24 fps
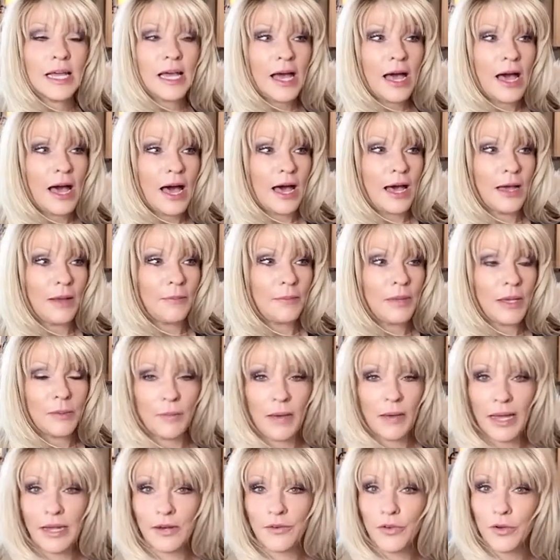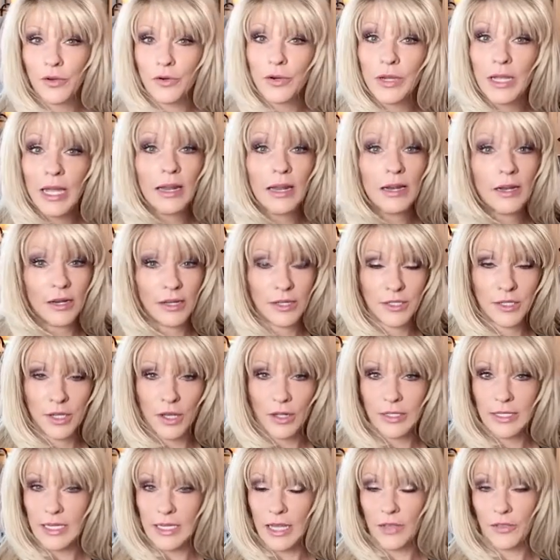It might have created us all
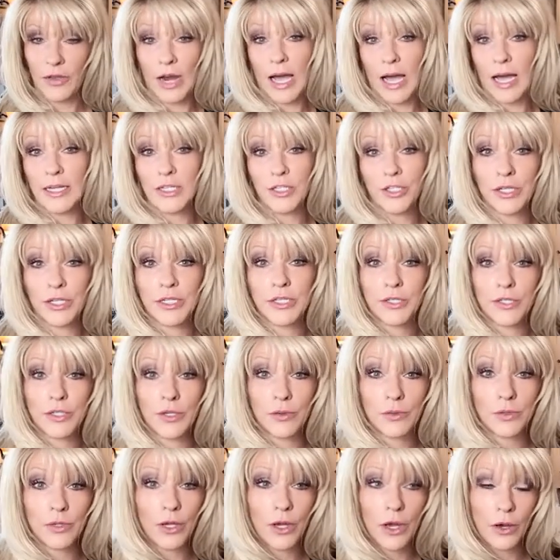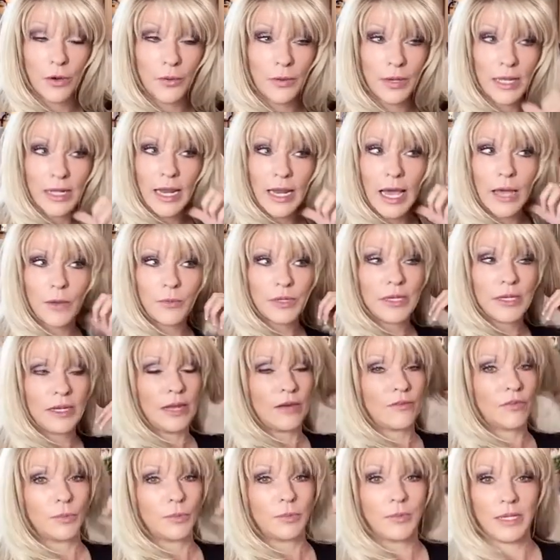together. I just don't know. And I would
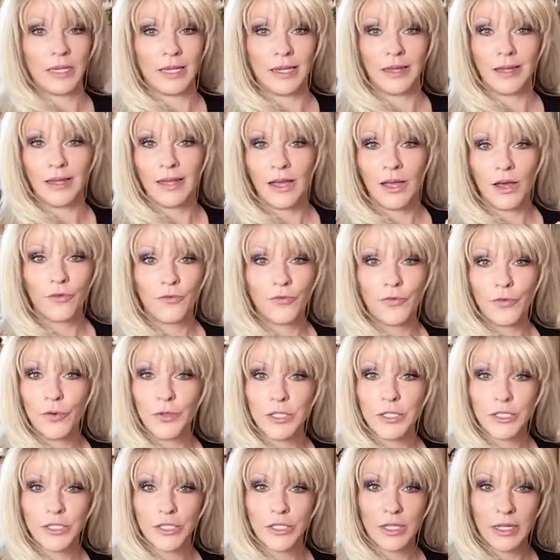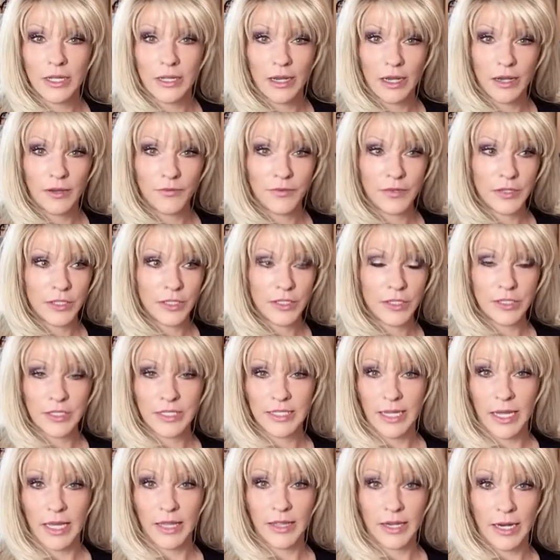never be foolish enough to
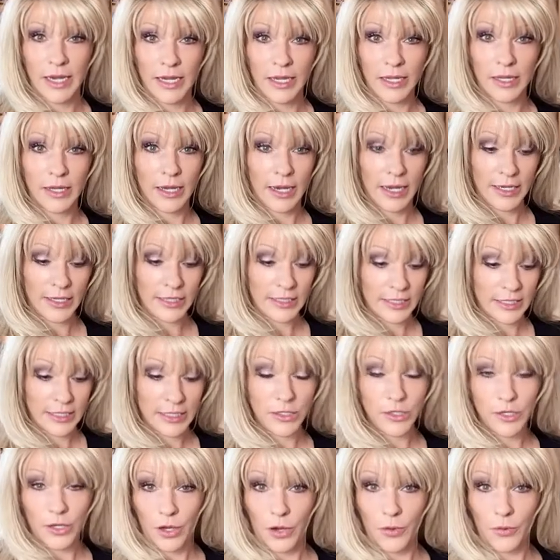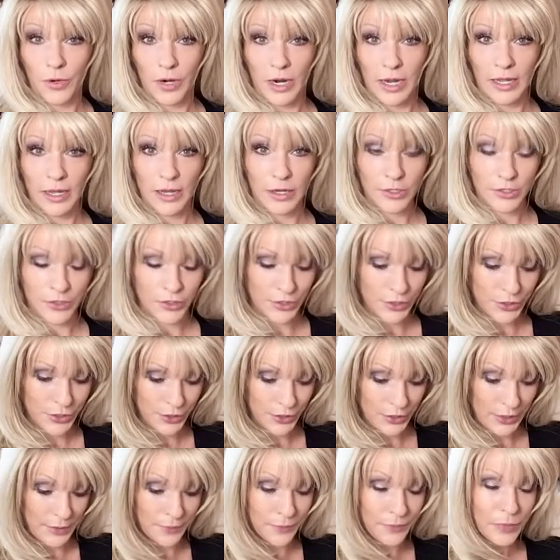say that I did know or I
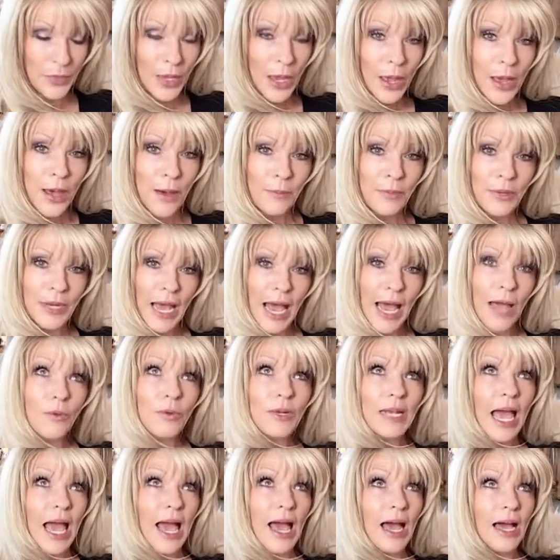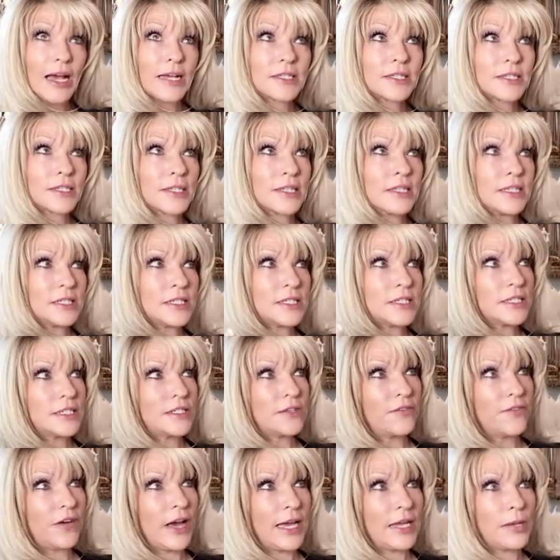understood. But I would ask this
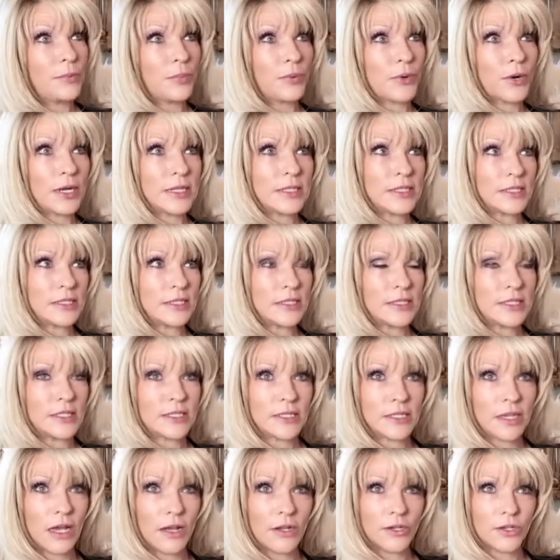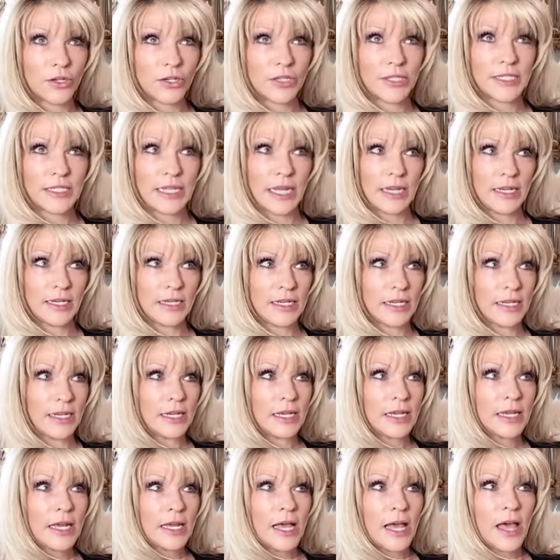divine presence, this understanding
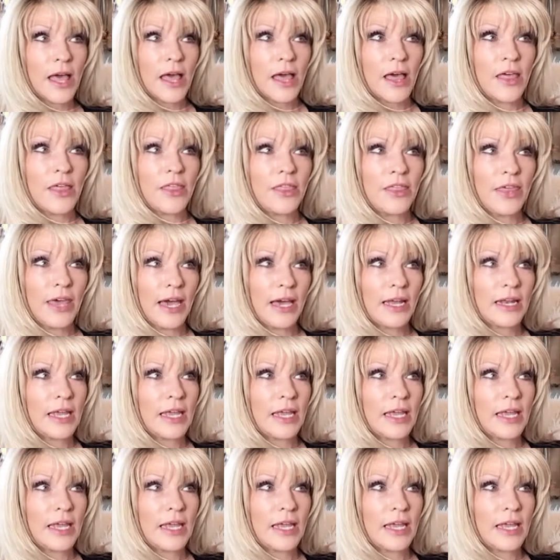that